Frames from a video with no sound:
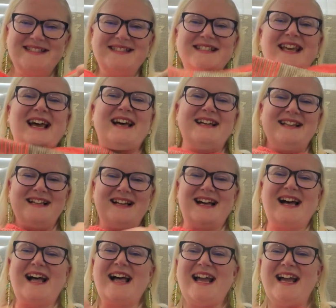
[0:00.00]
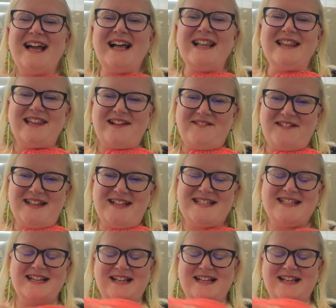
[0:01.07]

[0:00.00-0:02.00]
Yeah, I love it.